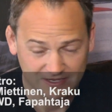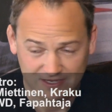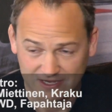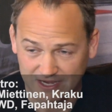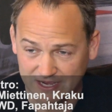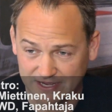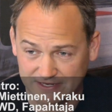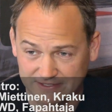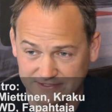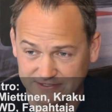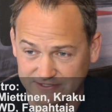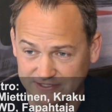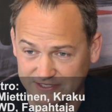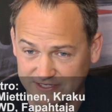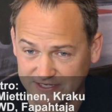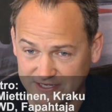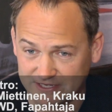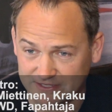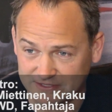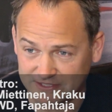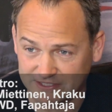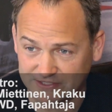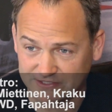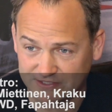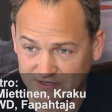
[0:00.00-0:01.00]
And
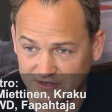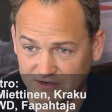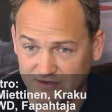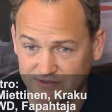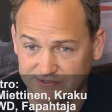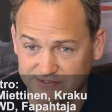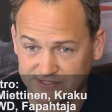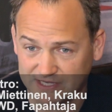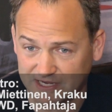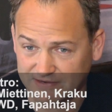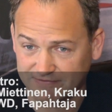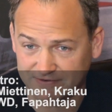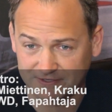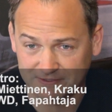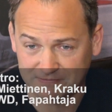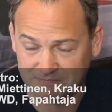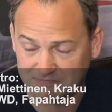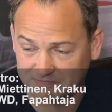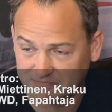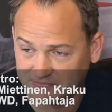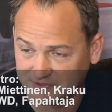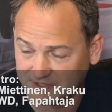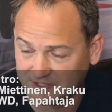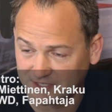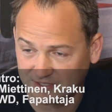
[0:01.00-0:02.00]
these cars have
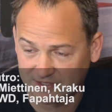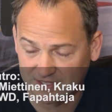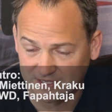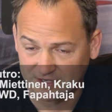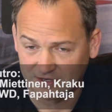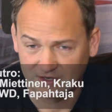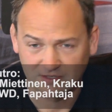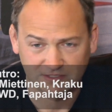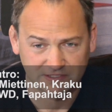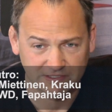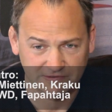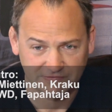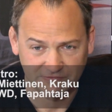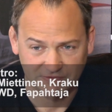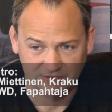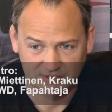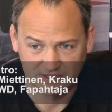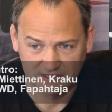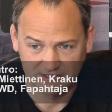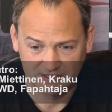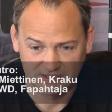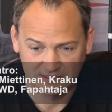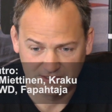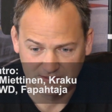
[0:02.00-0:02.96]
they are different.